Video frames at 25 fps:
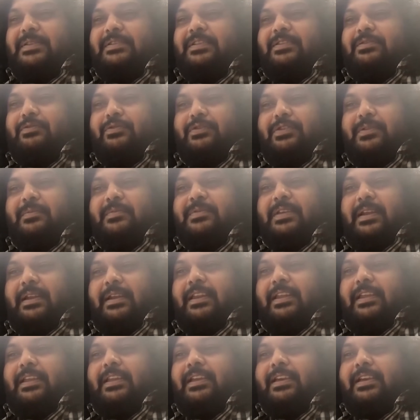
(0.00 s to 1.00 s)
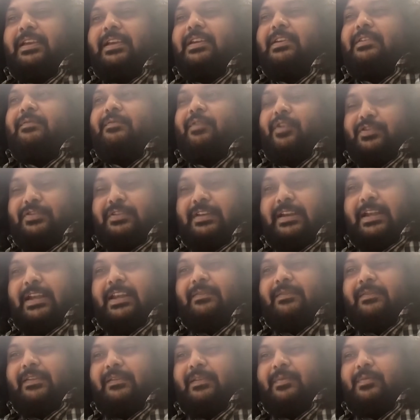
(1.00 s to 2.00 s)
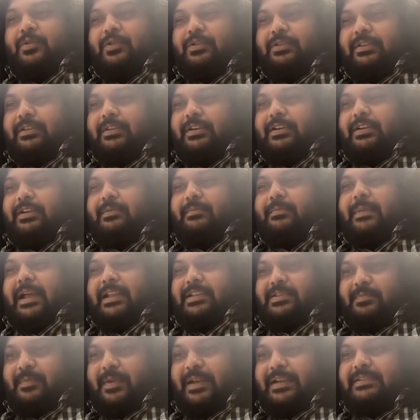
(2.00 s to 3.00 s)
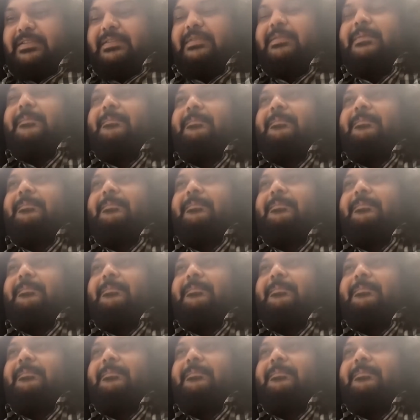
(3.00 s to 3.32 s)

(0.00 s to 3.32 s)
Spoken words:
Sushim Shetty, fortunately we were both batchmates,